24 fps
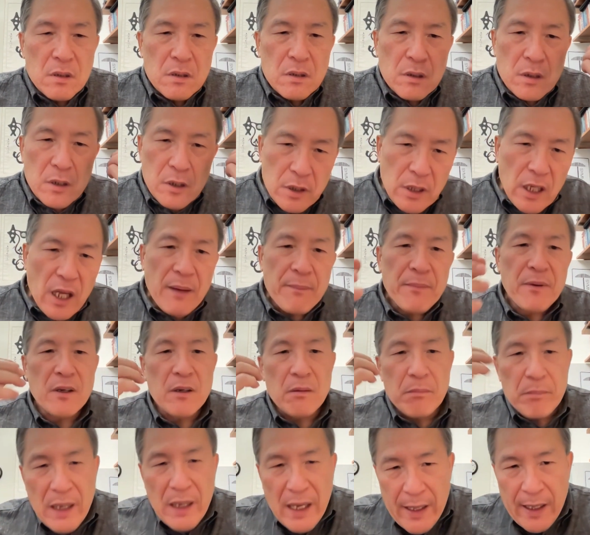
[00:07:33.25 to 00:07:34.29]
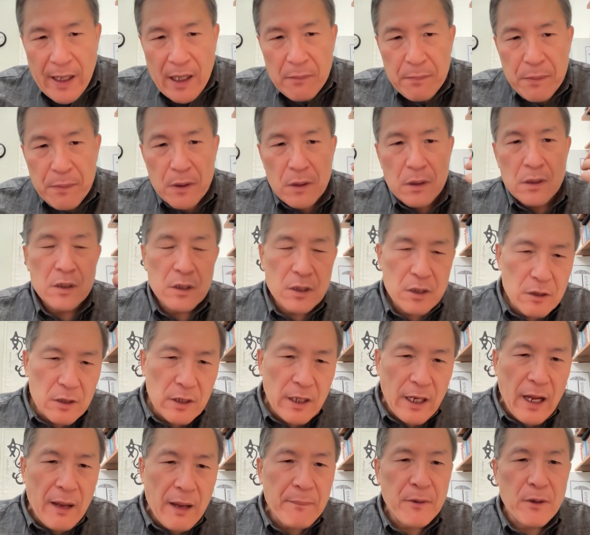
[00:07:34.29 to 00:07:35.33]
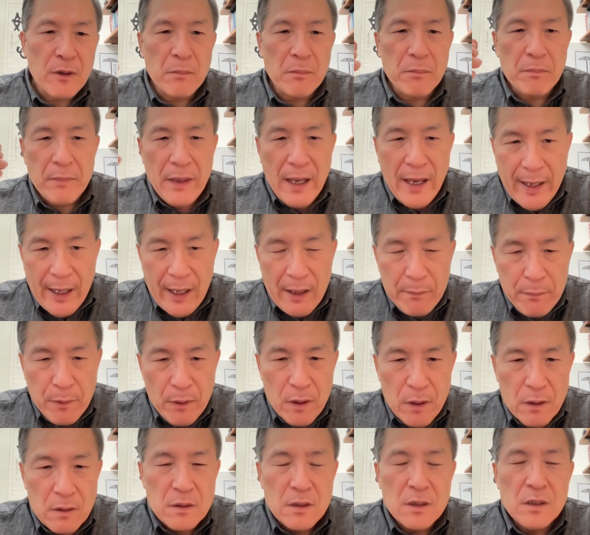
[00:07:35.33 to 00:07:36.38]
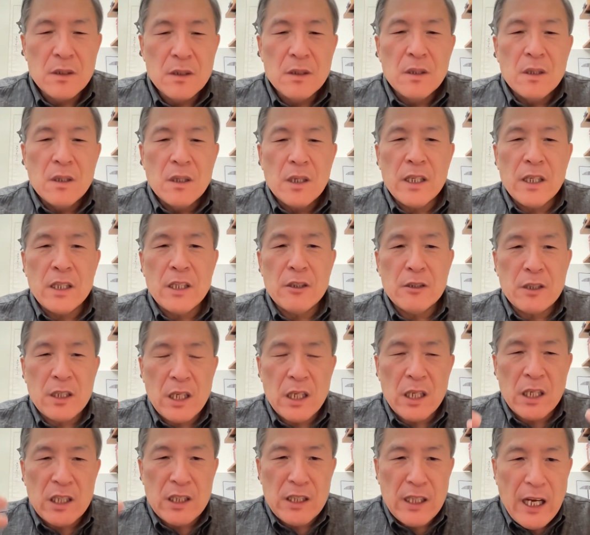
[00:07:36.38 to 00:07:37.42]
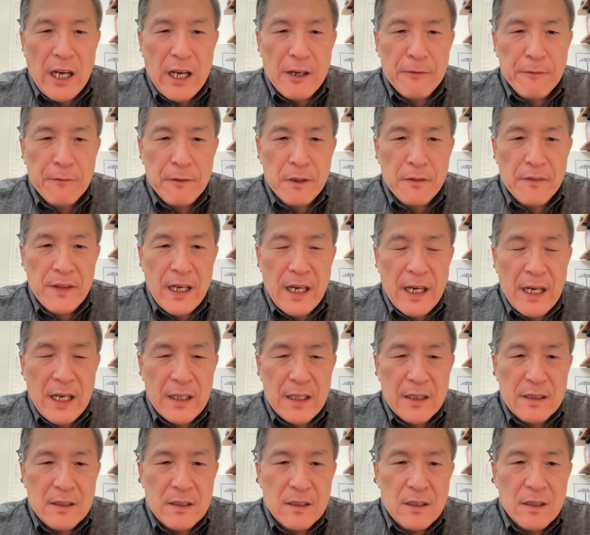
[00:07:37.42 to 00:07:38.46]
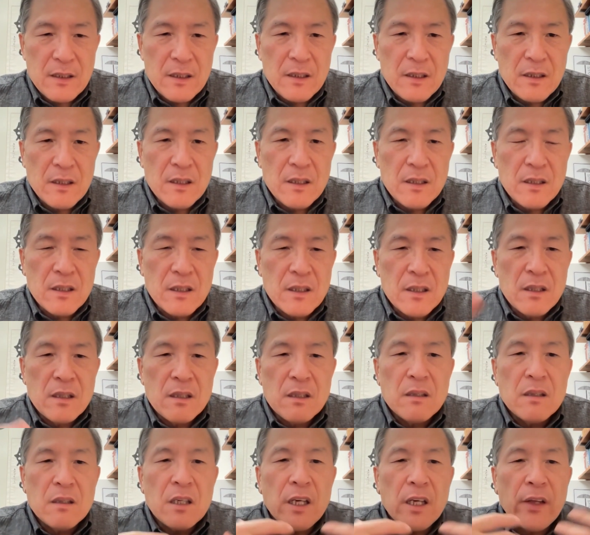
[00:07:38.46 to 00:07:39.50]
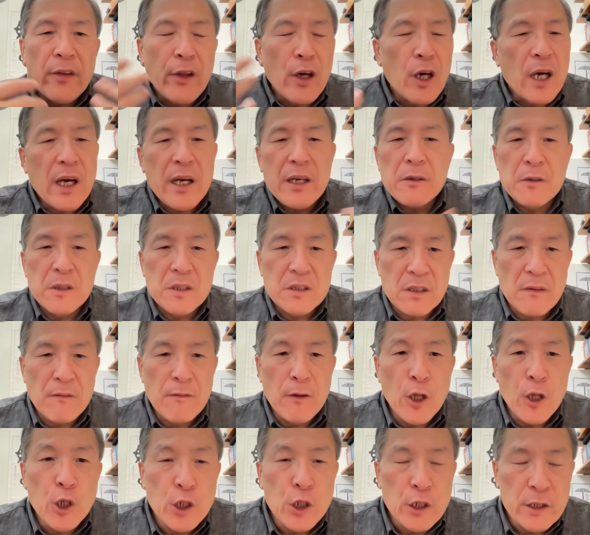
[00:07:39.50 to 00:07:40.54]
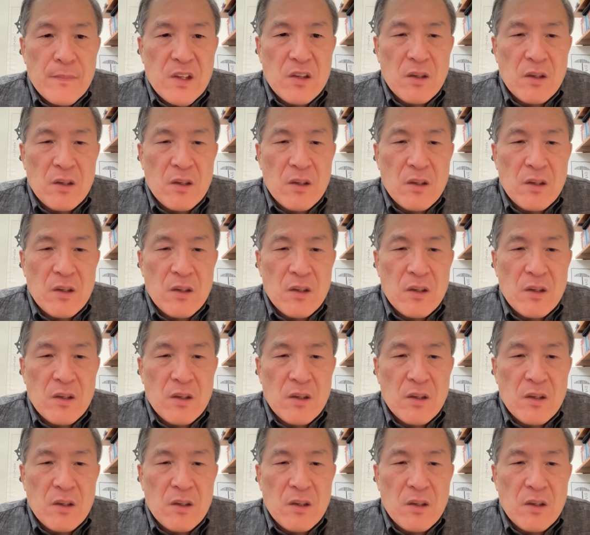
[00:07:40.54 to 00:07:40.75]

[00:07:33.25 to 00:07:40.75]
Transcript: good apple, bad apple, good apple, bad apple, and you get enough of that, and the algorithm learns. So